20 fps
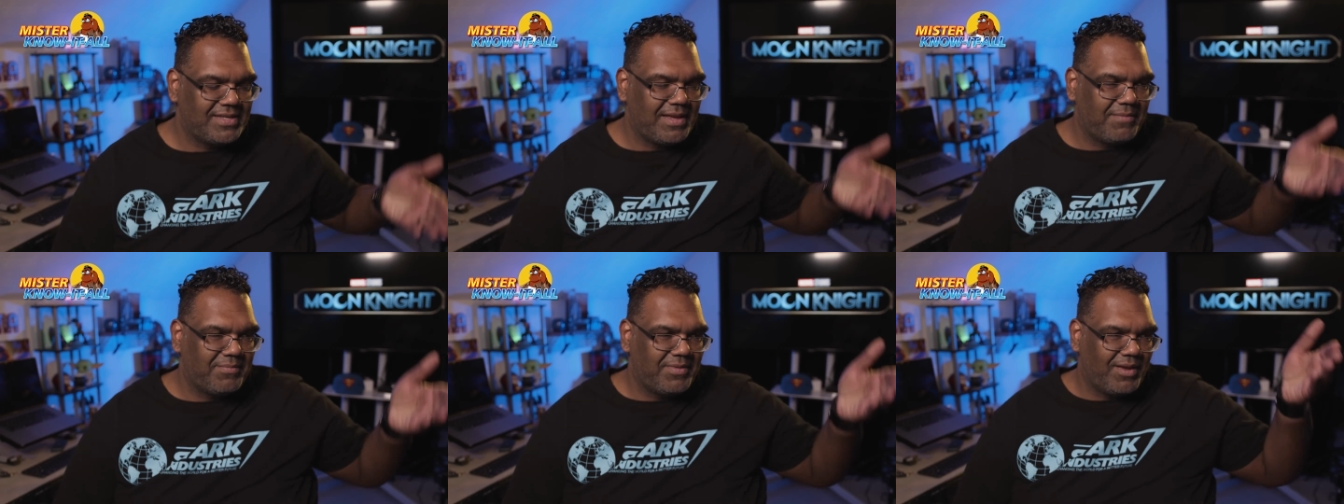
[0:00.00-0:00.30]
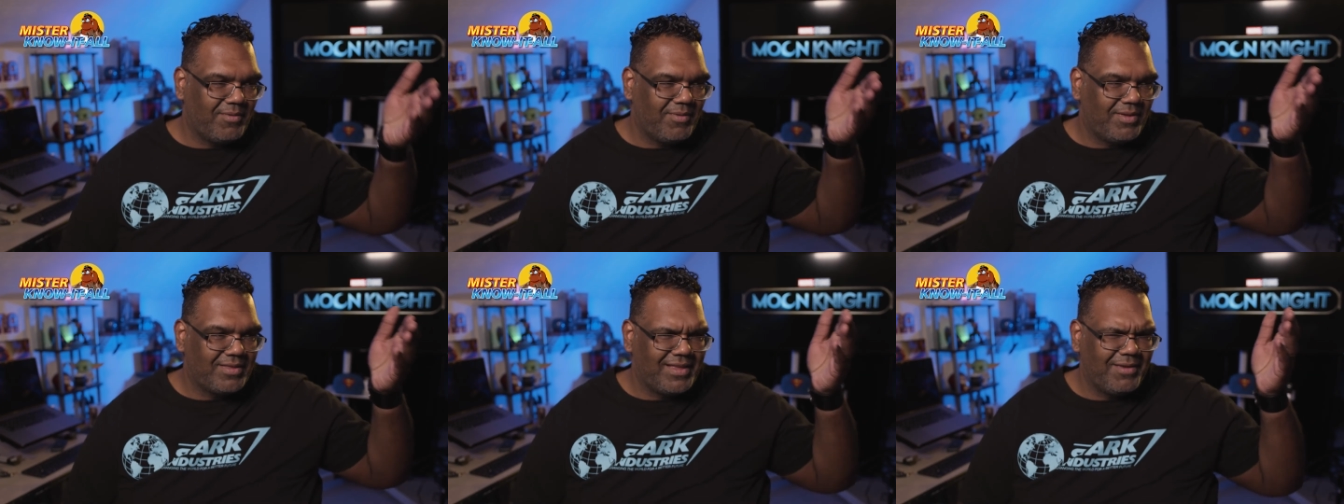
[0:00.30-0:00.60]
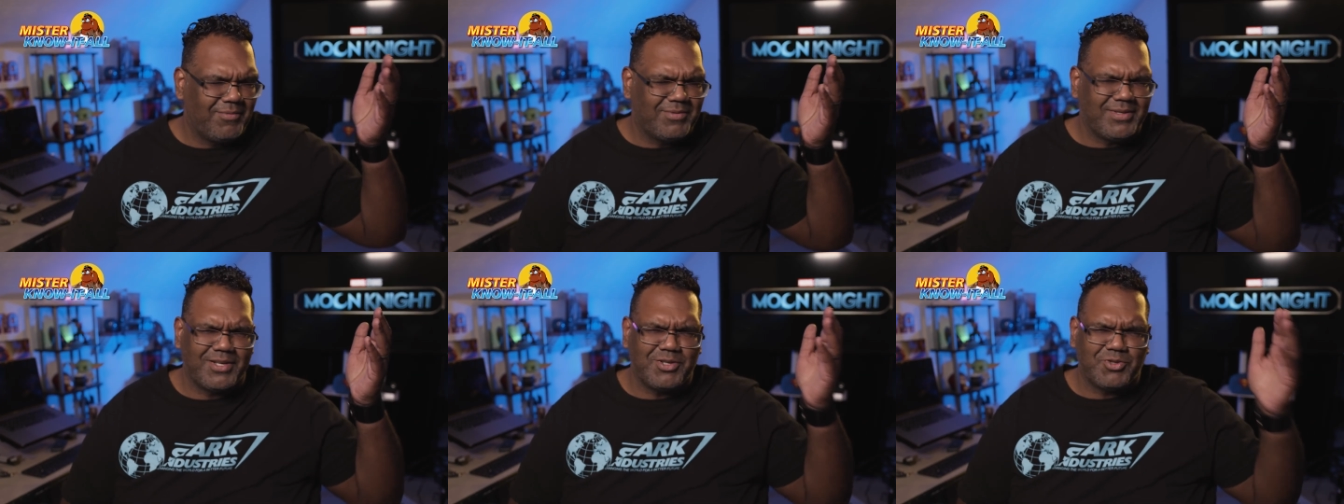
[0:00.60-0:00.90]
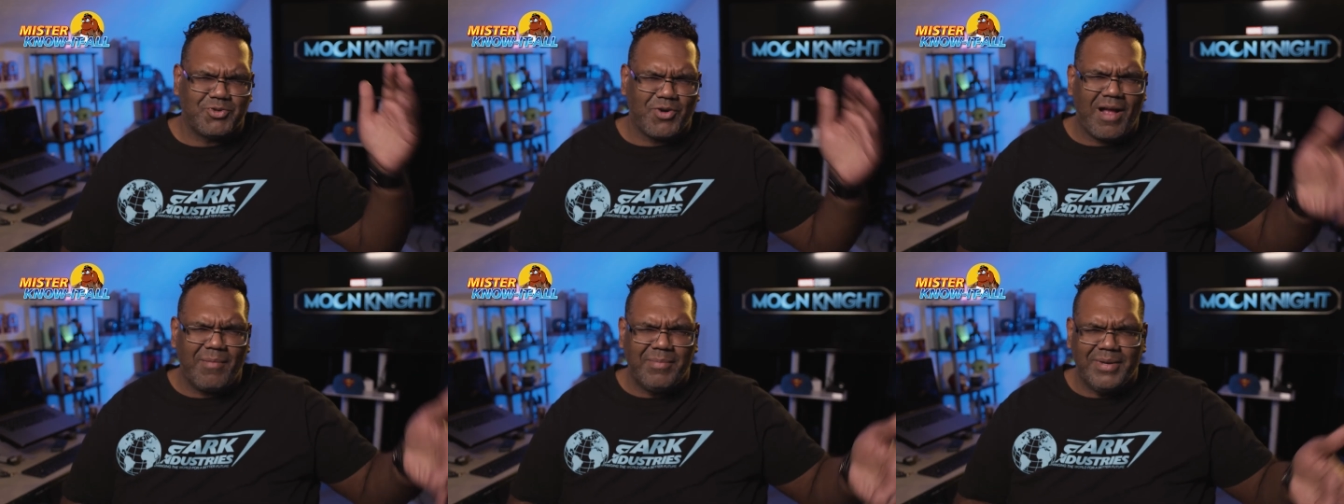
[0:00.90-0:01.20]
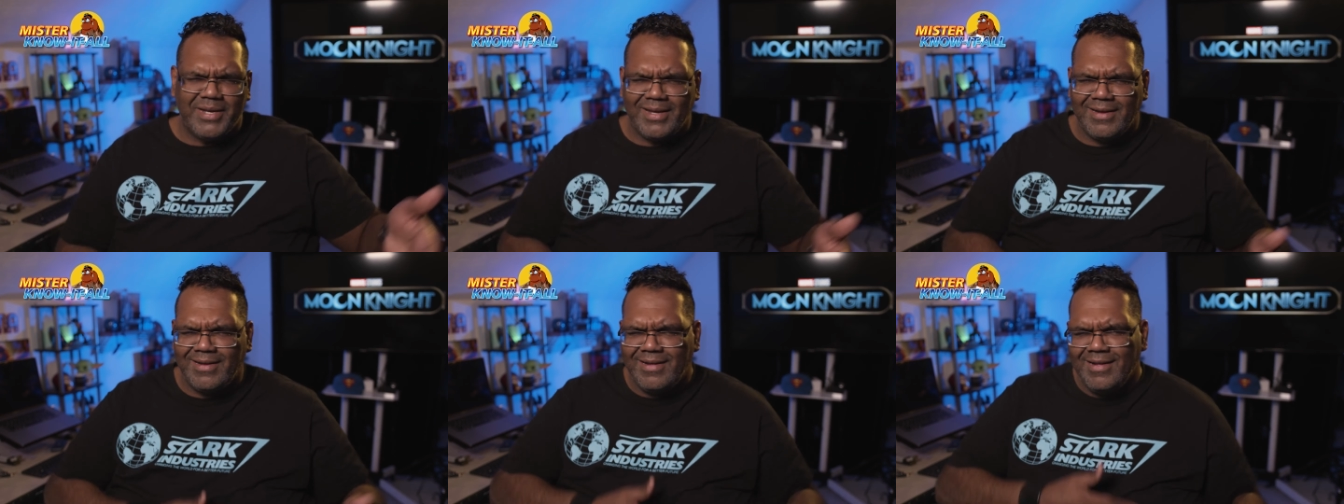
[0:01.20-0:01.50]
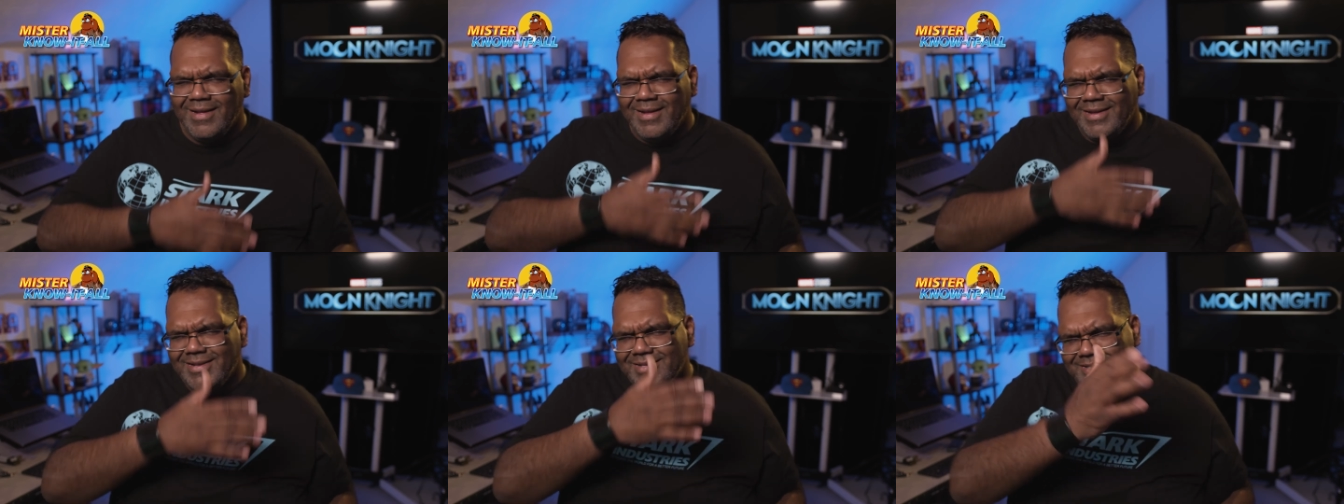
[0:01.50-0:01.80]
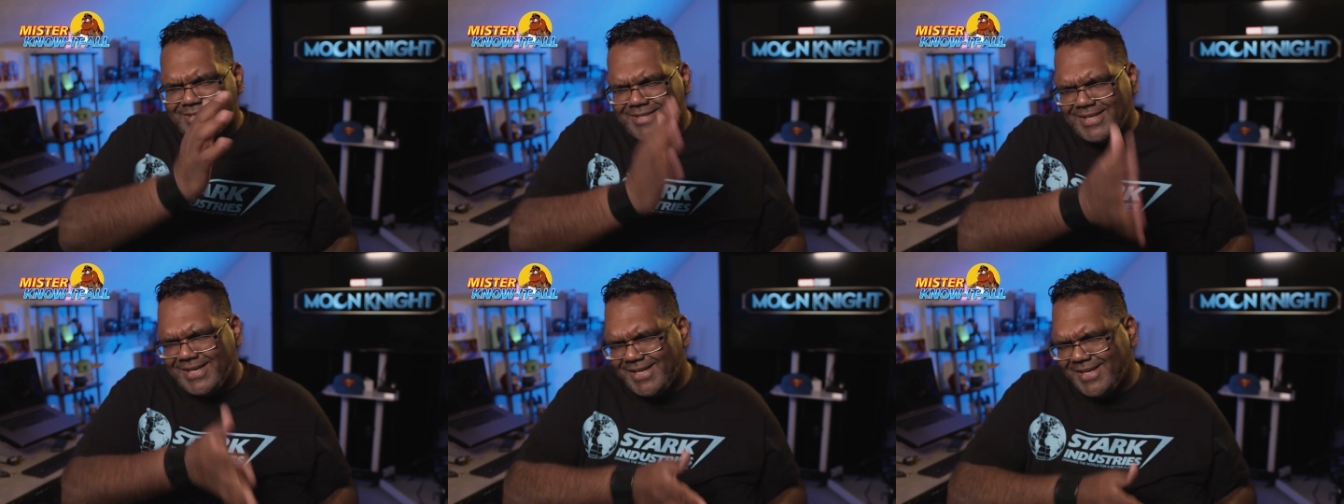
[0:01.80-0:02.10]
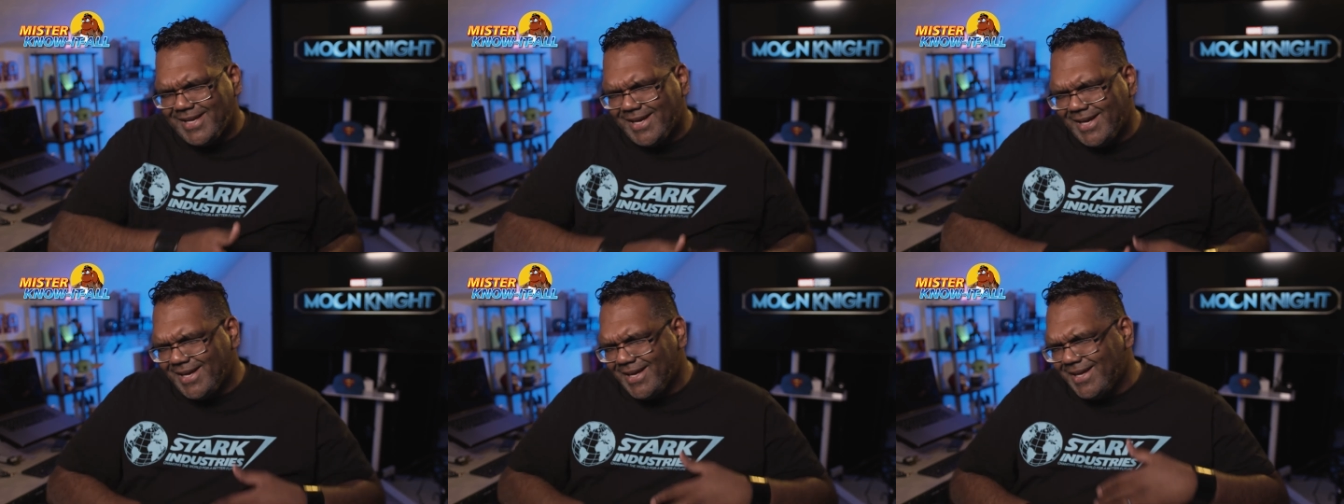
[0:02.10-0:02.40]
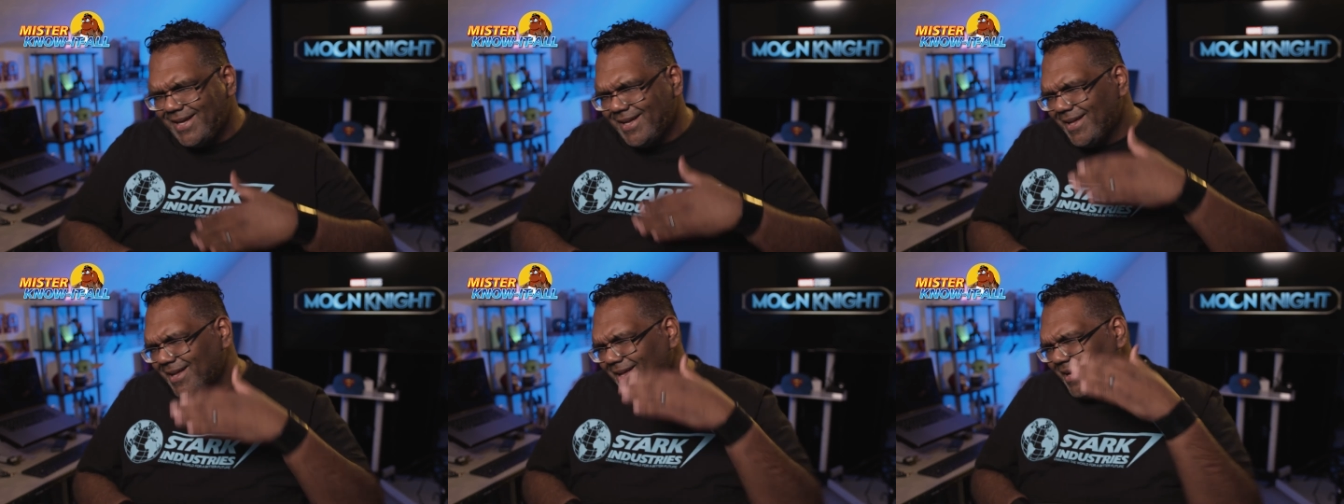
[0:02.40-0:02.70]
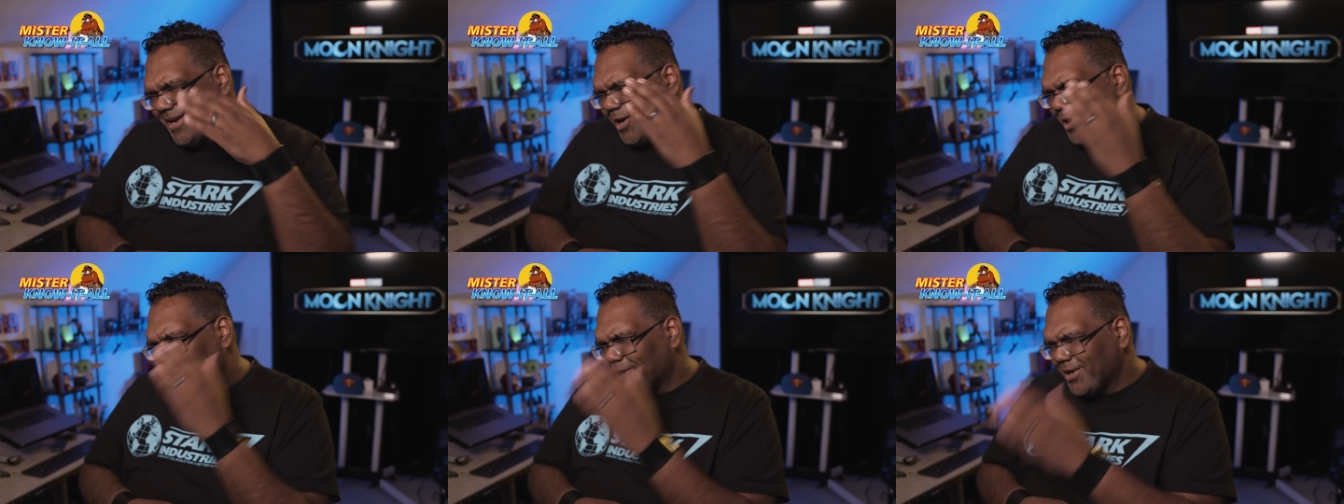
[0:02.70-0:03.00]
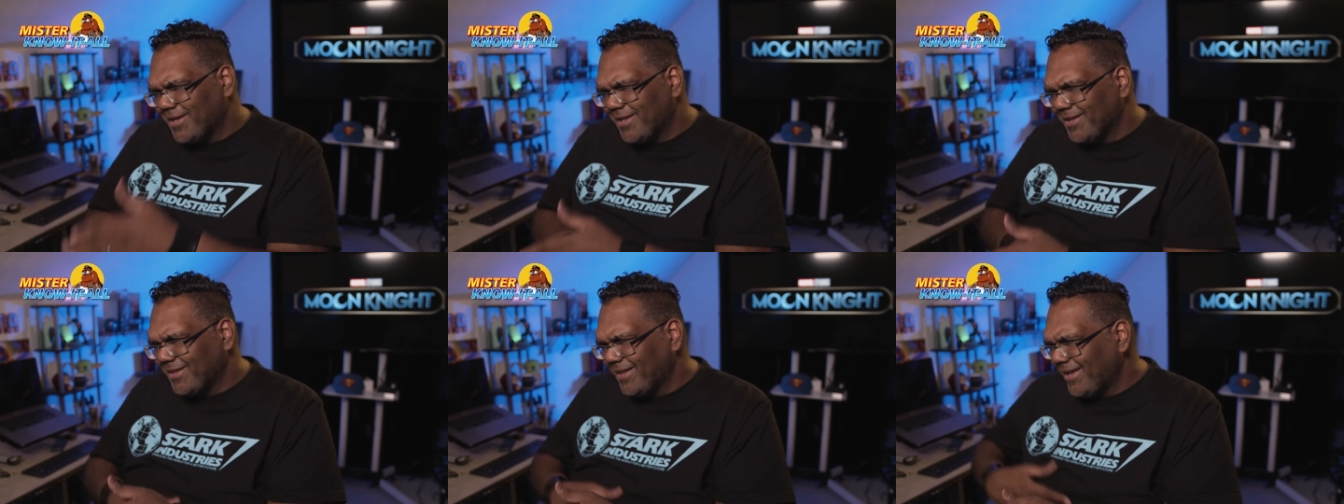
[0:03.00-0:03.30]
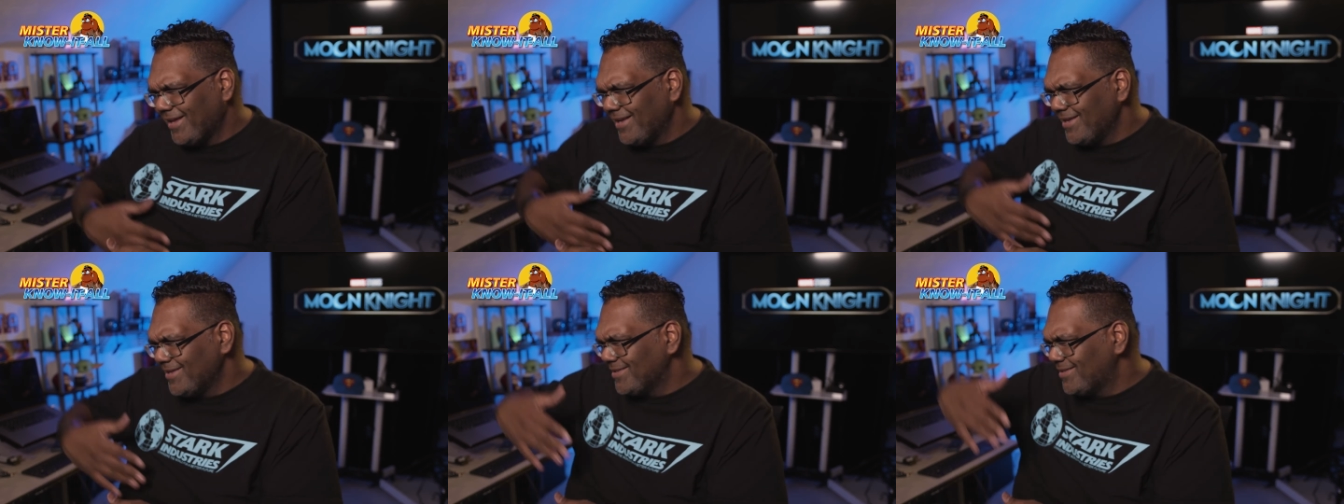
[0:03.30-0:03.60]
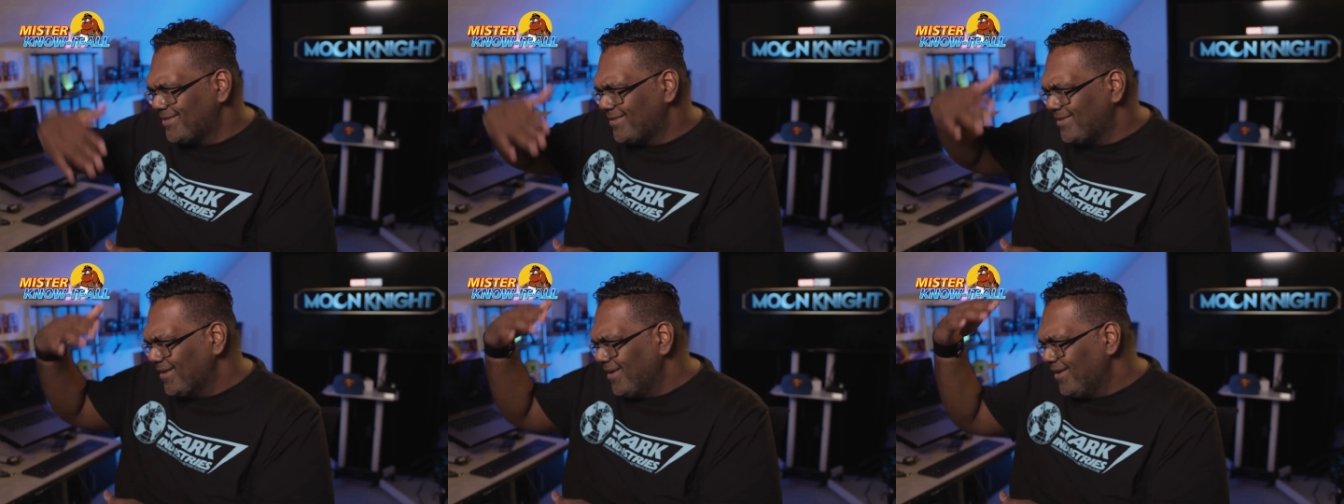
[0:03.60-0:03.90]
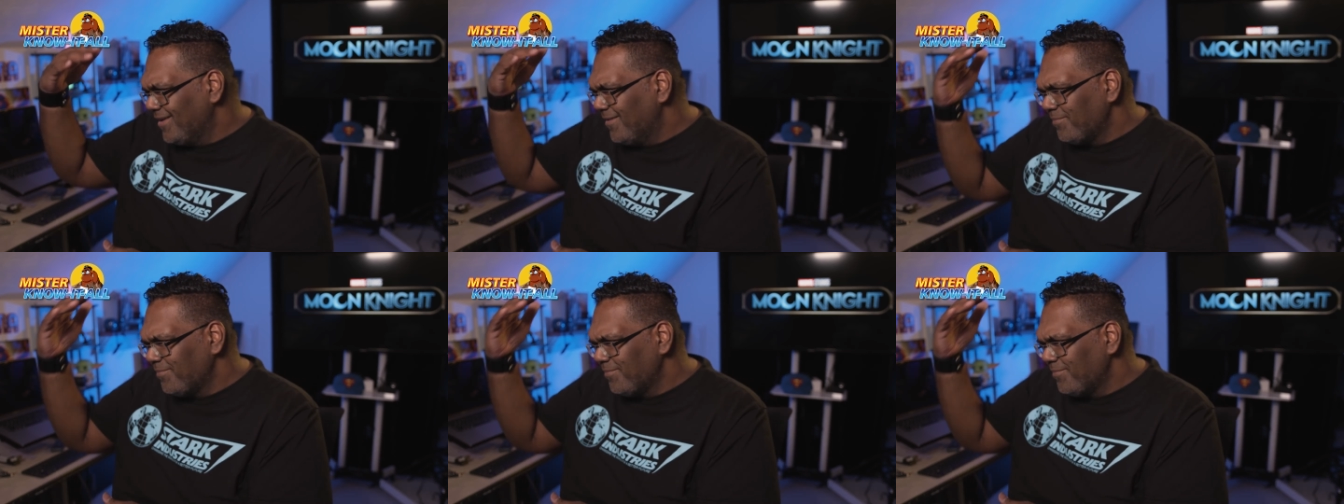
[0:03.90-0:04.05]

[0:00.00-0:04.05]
same thing with, it was Andromeda, Xena, Hercules,